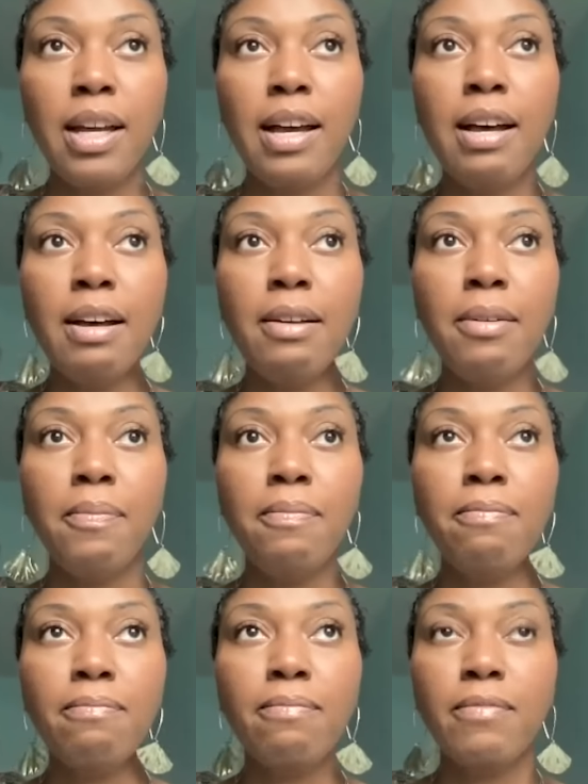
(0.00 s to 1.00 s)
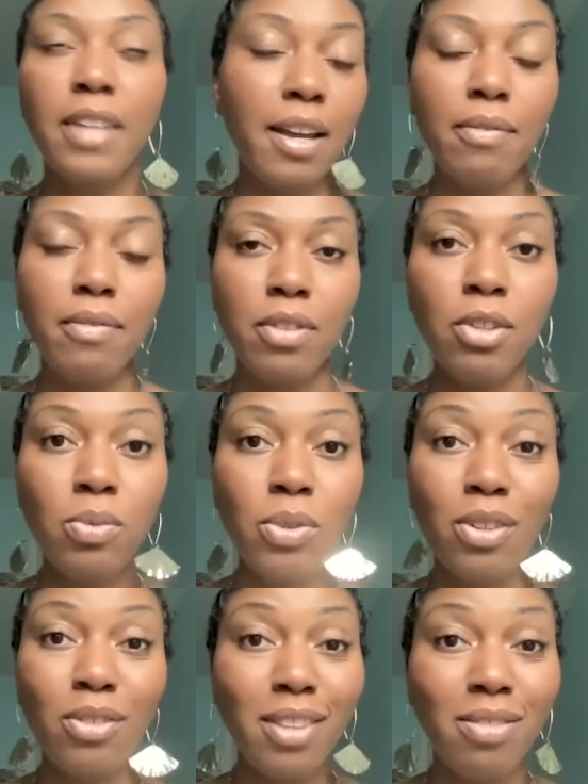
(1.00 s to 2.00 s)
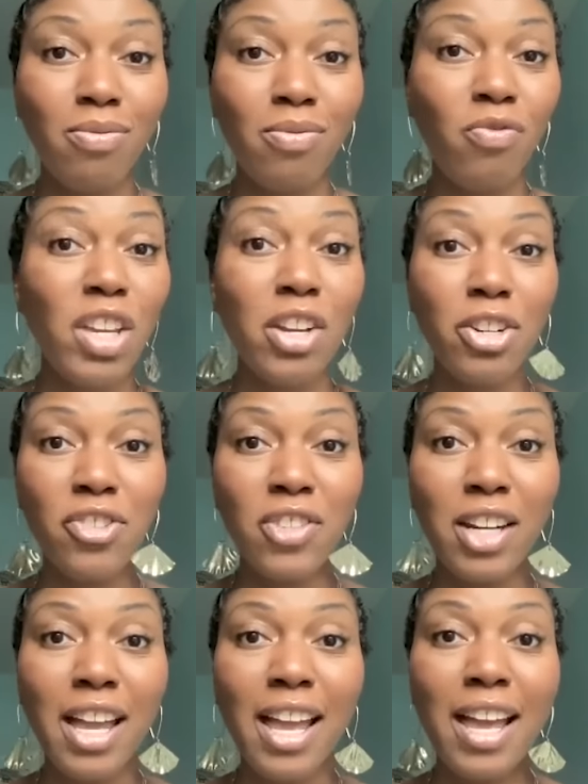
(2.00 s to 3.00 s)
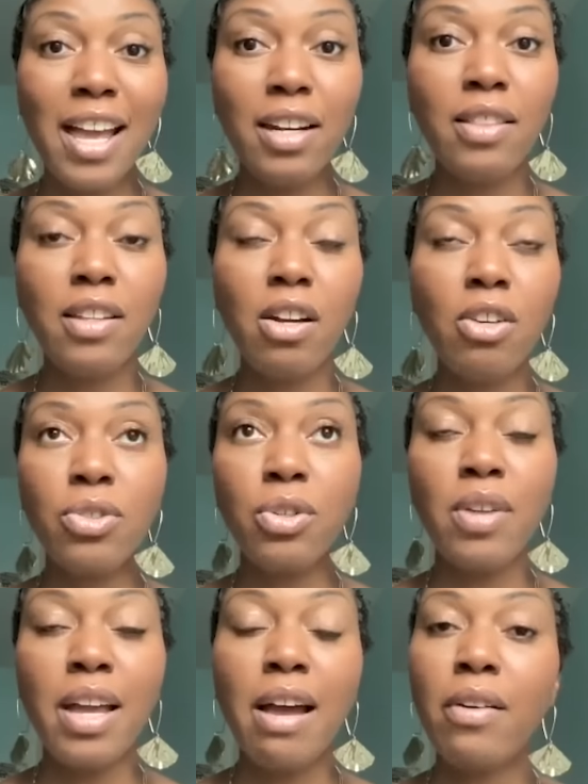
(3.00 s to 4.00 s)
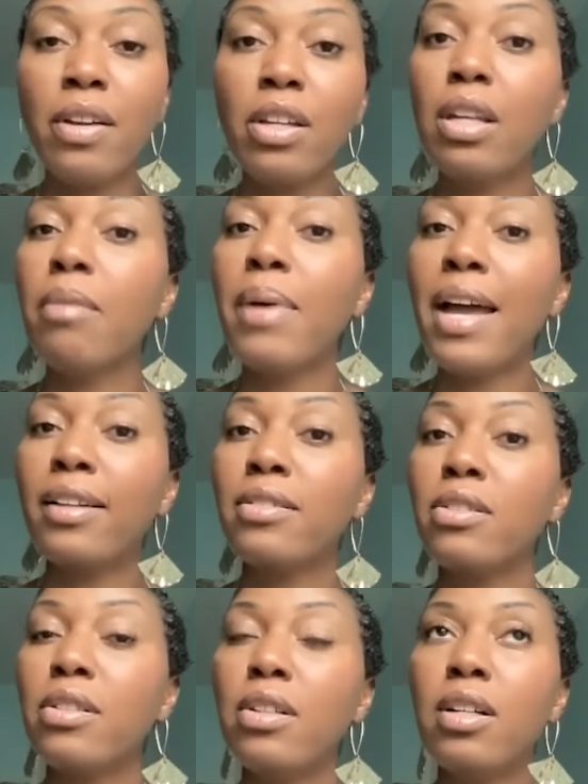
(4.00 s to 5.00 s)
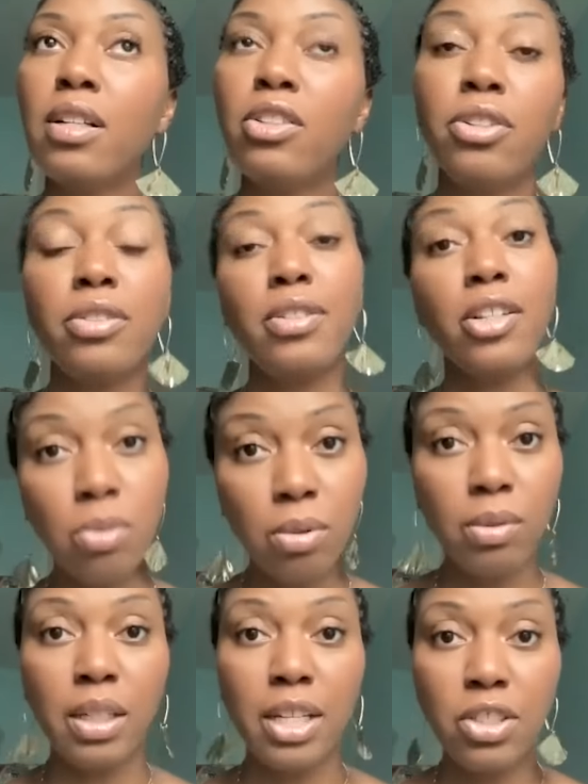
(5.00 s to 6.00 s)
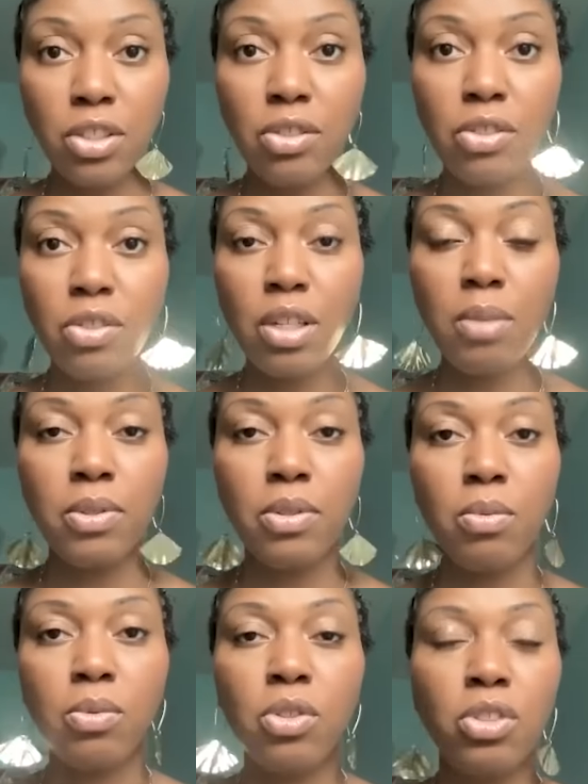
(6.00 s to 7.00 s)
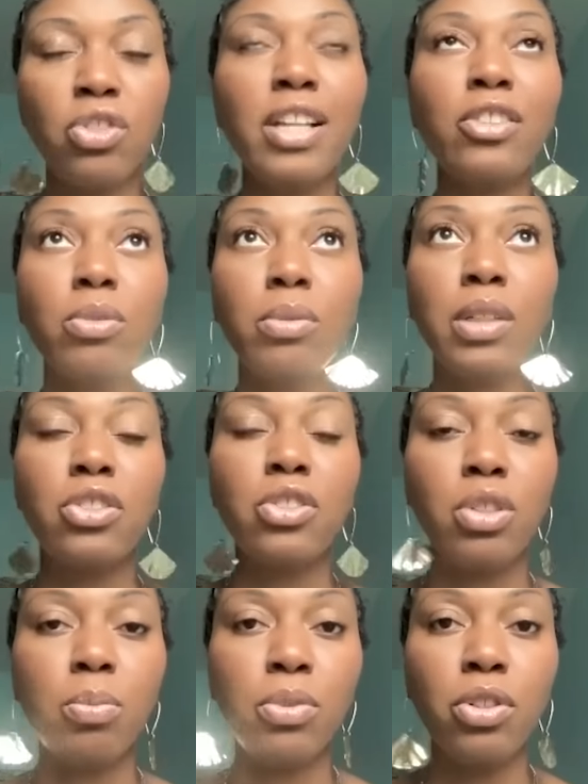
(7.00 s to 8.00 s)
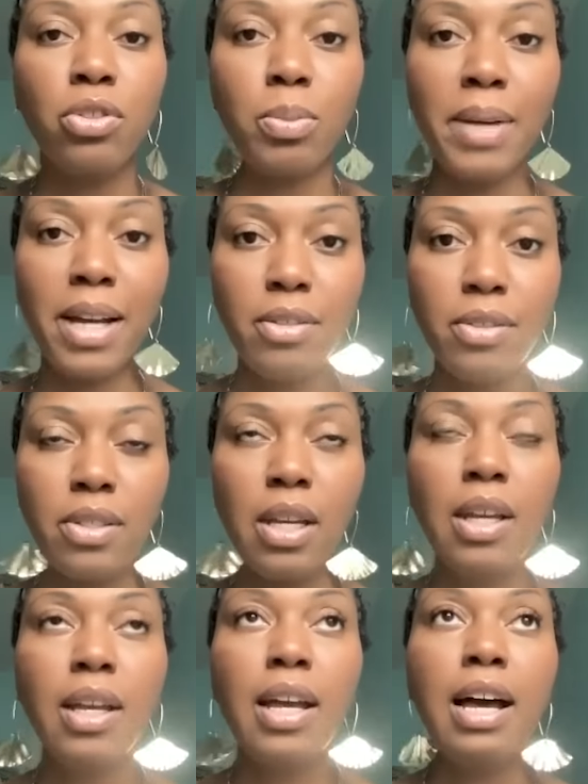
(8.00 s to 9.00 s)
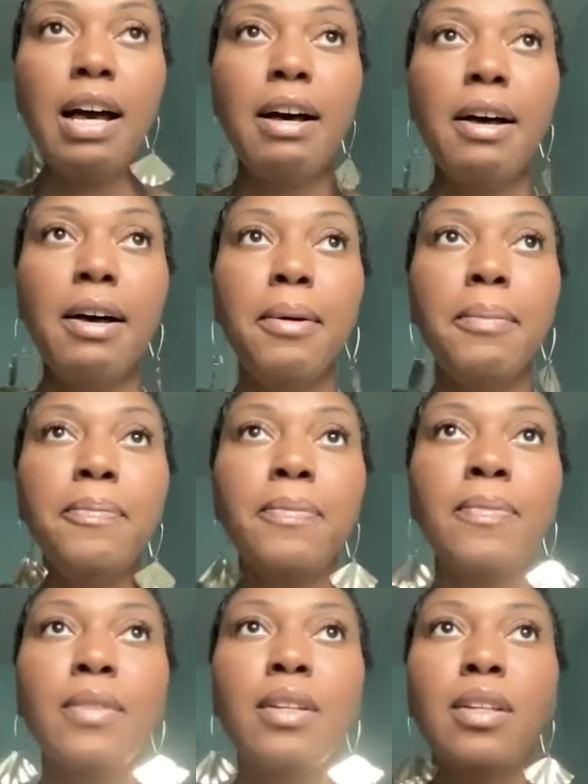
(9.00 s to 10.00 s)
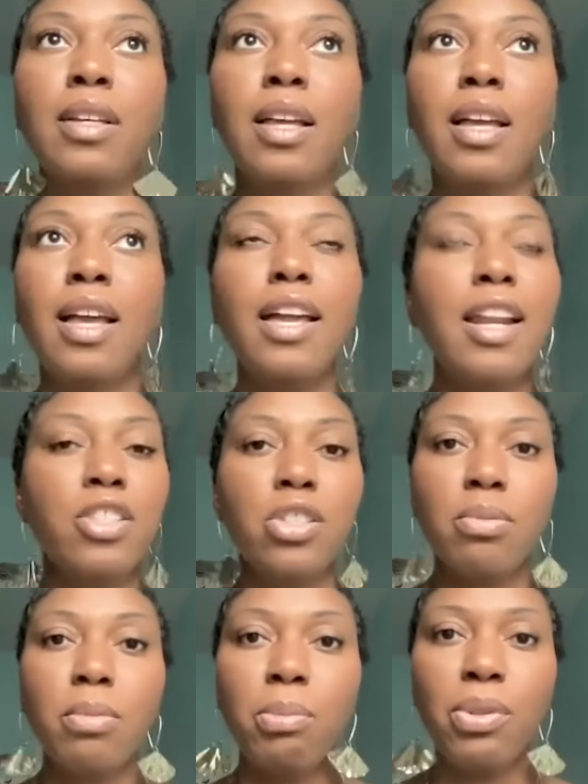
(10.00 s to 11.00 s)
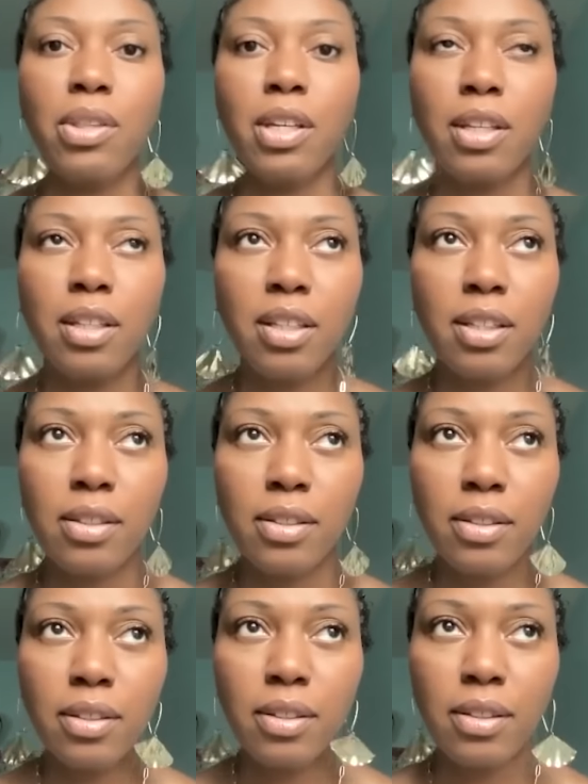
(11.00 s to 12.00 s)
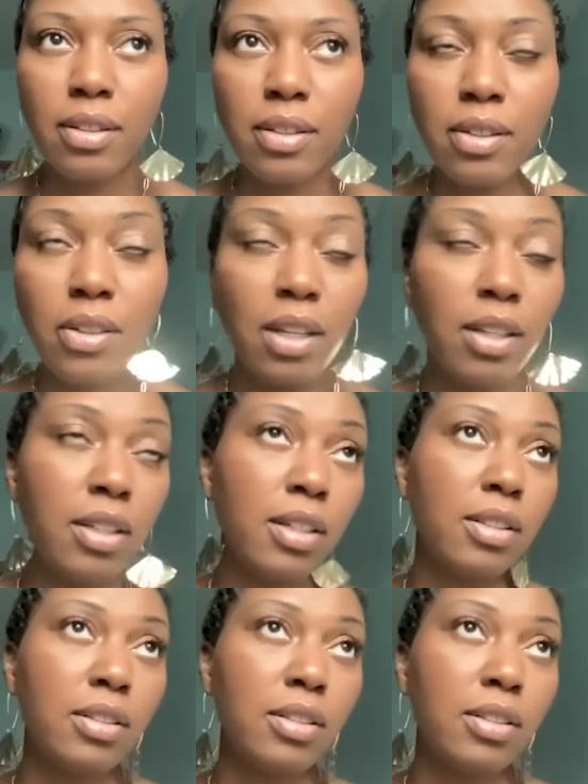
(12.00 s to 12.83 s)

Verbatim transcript: Um, yeah, those were the fears that I had, and then also how it could impact uh, your sexual relationships, your sexual relationship with your spouse. Um, and I just remember thinking, okay, look.